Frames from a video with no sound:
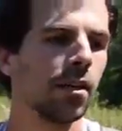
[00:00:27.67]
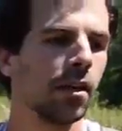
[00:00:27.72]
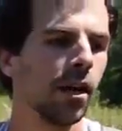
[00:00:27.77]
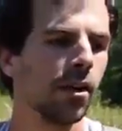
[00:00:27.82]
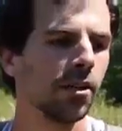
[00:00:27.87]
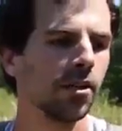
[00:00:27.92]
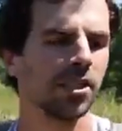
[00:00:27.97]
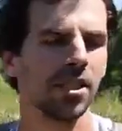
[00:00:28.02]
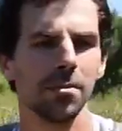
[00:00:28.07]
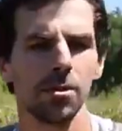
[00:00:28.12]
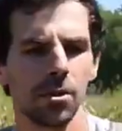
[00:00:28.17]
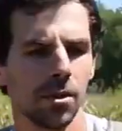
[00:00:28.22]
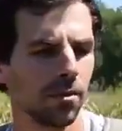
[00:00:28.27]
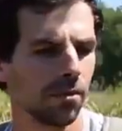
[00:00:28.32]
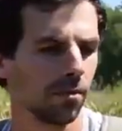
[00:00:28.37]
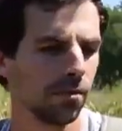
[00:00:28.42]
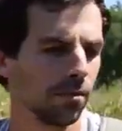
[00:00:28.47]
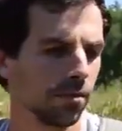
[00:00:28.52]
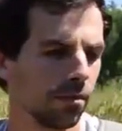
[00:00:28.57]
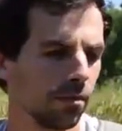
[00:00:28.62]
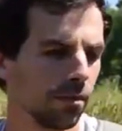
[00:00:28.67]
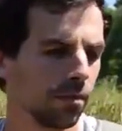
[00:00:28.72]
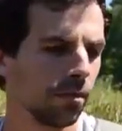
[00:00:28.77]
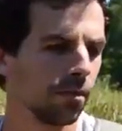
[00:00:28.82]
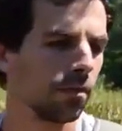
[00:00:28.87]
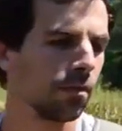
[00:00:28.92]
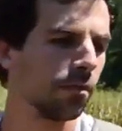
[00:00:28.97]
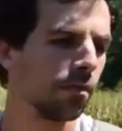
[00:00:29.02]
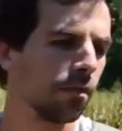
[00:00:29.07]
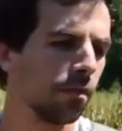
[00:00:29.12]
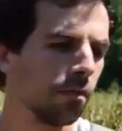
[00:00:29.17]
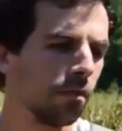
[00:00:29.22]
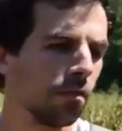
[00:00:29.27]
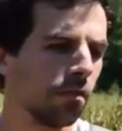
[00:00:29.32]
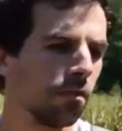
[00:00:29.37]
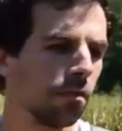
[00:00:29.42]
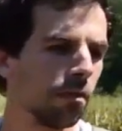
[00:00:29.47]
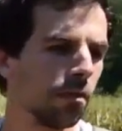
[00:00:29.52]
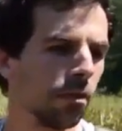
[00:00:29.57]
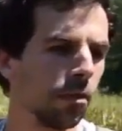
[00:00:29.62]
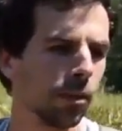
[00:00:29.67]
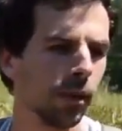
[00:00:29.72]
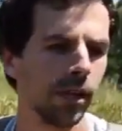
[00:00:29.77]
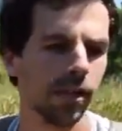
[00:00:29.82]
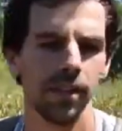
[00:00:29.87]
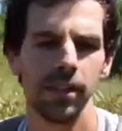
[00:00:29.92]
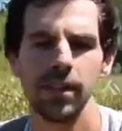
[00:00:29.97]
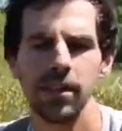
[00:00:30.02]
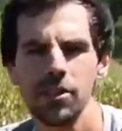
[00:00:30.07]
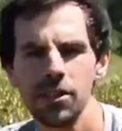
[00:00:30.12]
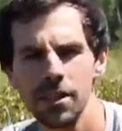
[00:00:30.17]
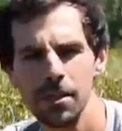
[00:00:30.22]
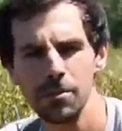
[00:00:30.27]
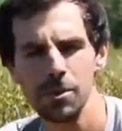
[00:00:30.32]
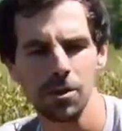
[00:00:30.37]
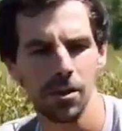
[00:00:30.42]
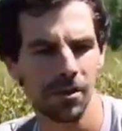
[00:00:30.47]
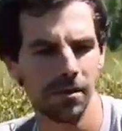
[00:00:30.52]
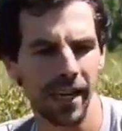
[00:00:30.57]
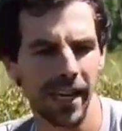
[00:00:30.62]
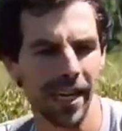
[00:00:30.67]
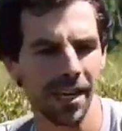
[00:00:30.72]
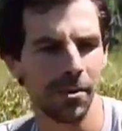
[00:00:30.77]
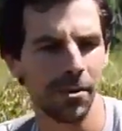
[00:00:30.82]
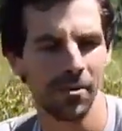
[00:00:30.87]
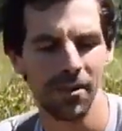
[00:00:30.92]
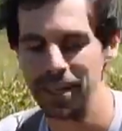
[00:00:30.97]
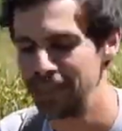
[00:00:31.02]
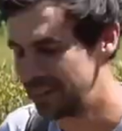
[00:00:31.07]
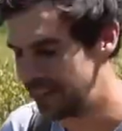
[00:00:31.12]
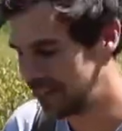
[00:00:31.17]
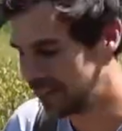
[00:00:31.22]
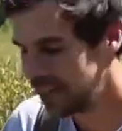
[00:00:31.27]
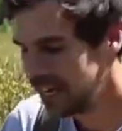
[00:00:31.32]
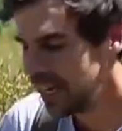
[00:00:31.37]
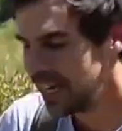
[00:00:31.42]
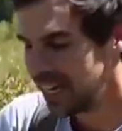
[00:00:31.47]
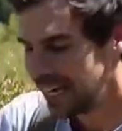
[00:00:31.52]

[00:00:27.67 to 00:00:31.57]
Oh, there's some sort of animal running around.